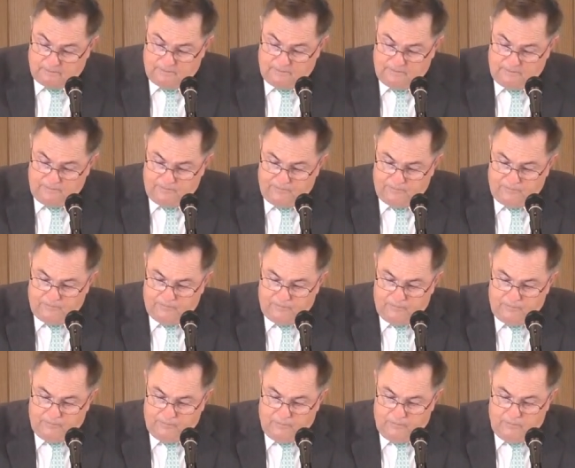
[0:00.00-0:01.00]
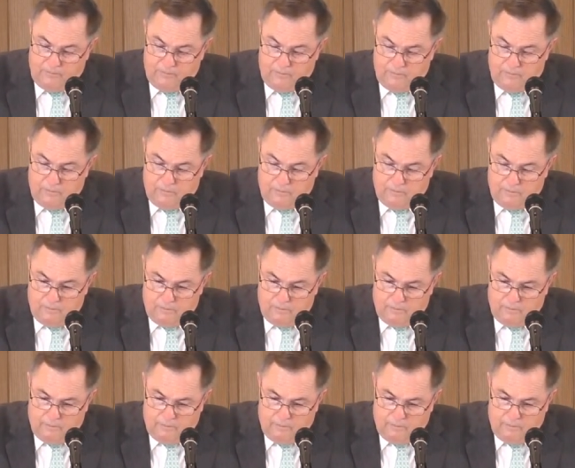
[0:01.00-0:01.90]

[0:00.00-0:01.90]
(no one is talking)